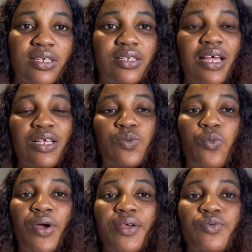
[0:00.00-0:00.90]
That's
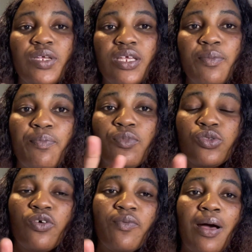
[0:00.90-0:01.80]
where we keep
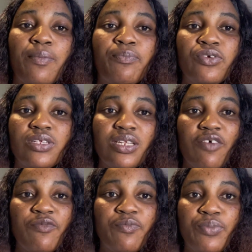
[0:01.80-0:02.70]
most of our project that
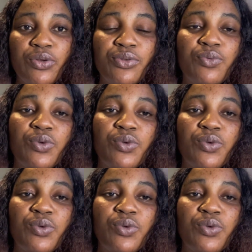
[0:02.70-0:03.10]
we build.